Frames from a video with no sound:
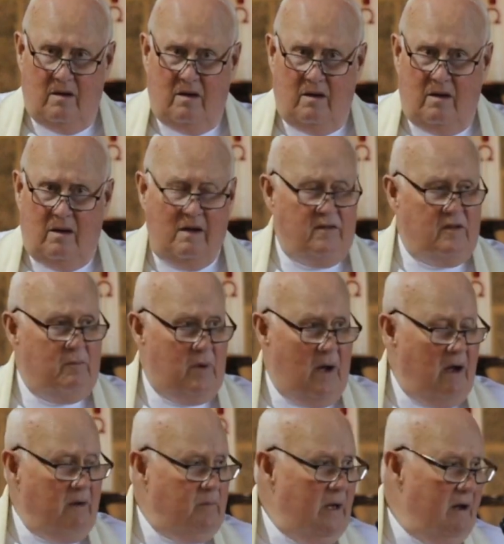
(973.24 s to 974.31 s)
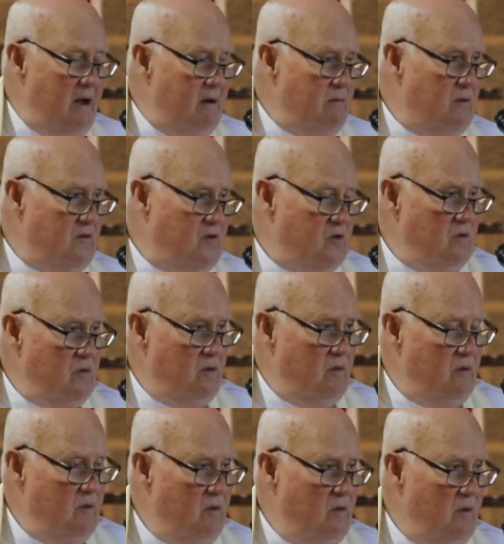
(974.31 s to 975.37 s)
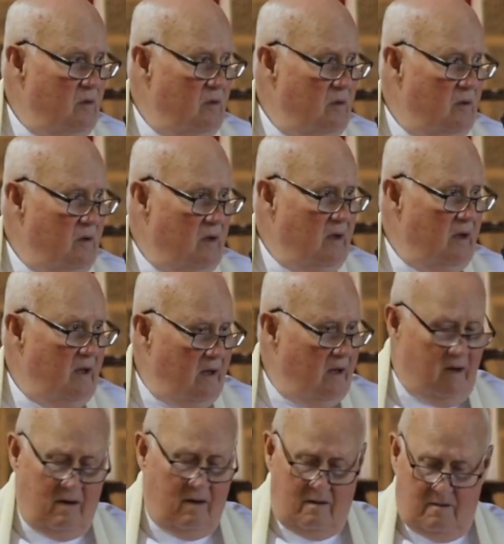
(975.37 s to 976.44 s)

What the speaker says: it's about being able to hear.